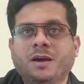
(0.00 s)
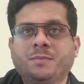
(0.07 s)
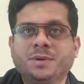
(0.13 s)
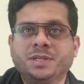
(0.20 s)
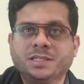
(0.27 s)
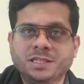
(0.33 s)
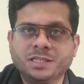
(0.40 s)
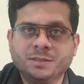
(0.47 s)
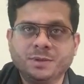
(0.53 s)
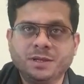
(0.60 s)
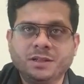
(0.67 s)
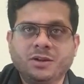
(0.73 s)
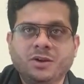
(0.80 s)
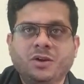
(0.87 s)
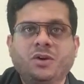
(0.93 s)
a
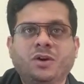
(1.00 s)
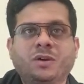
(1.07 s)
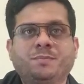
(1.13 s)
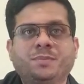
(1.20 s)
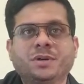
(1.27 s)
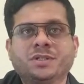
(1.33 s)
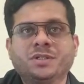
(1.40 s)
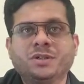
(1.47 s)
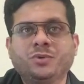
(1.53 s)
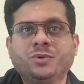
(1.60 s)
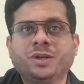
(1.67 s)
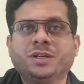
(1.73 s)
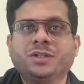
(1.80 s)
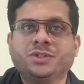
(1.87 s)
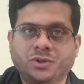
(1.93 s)
businessman, or a person
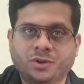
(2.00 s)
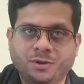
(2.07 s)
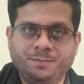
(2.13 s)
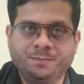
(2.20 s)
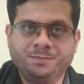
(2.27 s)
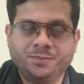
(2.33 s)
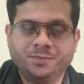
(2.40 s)
doing a job.